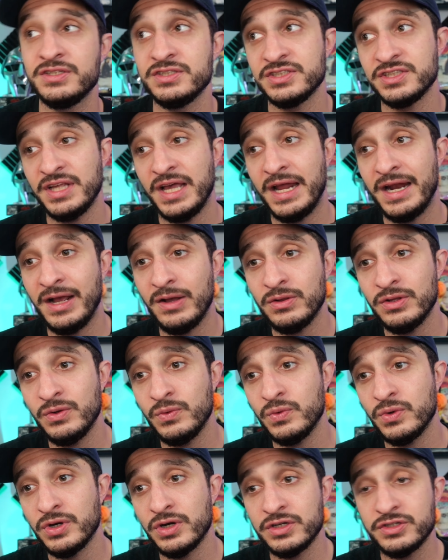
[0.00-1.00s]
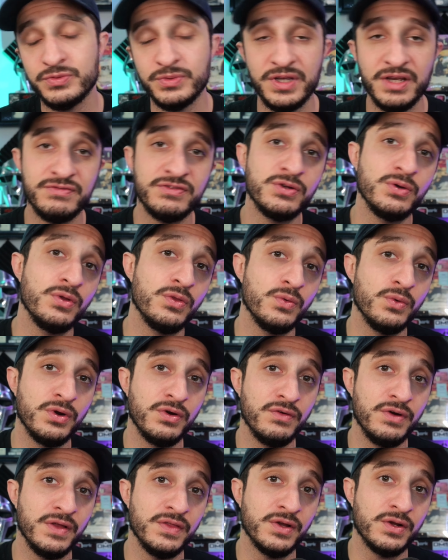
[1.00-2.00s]
Does that outlet work? Do we have to go to the
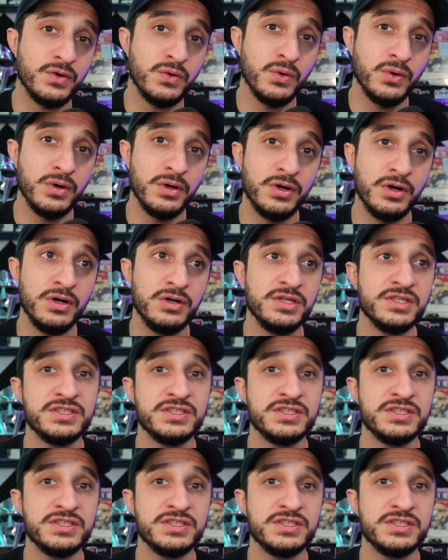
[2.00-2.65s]
one around the corner?